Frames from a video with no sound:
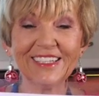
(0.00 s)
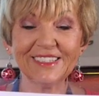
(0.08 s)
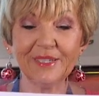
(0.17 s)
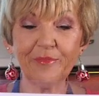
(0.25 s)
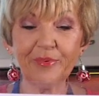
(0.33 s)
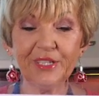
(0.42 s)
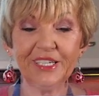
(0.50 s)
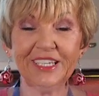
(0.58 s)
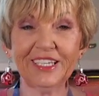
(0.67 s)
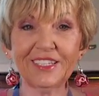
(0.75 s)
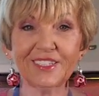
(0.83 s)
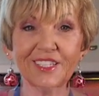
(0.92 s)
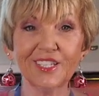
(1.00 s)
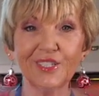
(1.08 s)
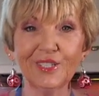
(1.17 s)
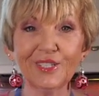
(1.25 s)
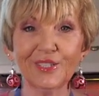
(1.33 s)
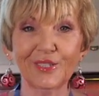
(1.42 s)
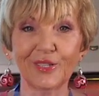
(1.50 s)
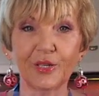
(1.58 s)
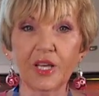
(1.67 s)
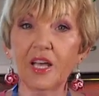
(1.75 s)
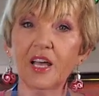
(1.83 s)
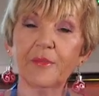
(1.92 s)
Simply Too Good.
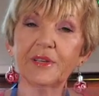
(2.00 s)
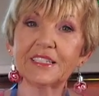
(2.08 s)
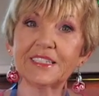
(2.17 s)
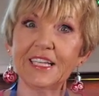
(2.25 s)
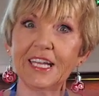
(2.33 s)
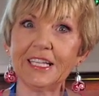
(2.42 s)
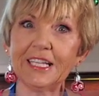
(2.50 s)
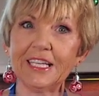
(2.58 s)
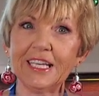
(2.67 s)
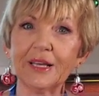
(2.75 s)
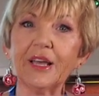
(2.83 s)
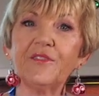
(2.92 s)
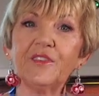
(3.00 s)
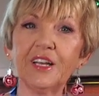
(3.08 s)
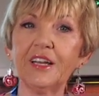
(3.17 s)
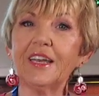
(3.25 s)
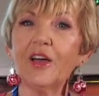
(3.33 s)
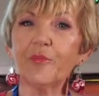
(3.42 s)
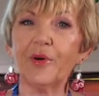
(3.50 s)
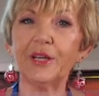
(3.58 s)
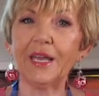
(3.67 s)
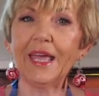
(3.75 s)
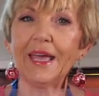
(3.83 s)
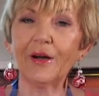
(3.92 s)
I mean, it's the end of the year. If you don't know it by
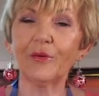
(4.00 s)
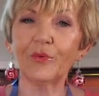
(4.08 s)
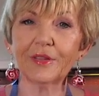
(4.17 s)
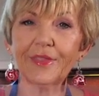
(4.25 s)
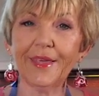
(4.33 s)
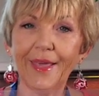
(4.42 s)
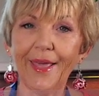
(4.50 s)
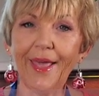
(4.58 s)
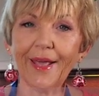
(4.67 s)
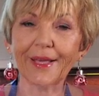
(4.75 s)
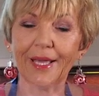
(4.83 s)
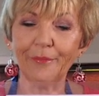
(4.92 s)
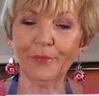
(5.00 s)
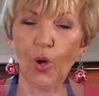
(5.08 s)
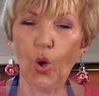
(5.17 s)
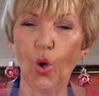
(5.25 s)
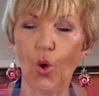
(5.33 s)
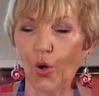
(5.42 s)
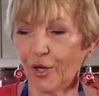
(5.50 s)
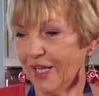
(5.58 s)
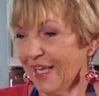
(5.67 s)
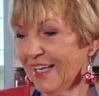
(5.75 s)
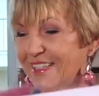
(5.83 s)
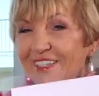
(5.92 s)
now, what the heck? Come on.
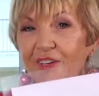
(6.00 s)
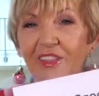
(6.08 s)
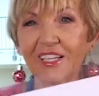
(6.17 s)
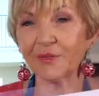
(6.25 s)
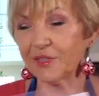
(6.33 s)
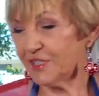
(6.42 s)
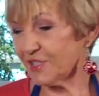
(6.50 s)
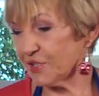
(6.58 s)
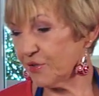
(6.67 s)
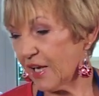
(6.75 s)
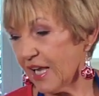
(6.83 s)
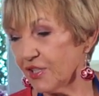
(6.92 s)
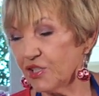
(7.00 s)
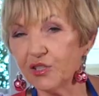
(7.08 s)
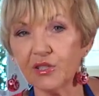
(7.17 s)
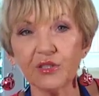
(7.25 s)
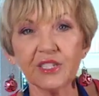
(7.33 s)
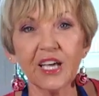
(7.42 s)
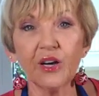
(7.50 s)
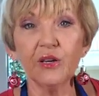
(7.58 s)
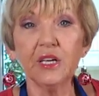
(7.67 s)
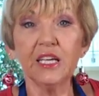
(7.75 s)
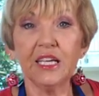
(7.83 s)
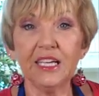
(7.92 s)
So that's what you do, and you could go
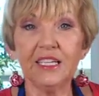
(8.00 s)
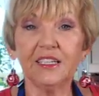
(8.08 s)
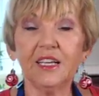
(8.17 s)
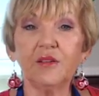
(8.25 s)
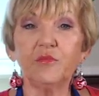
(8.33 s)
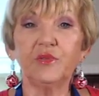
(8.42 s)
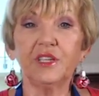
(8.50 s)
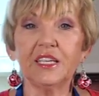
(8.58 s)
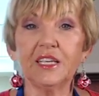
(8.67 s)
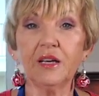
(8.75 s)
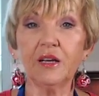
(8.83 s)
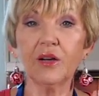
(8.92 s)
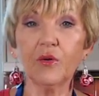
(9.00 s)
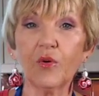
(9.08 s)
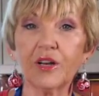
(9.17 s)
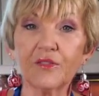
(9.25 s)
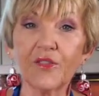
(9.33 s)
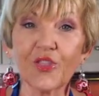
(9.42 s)
in and be one of the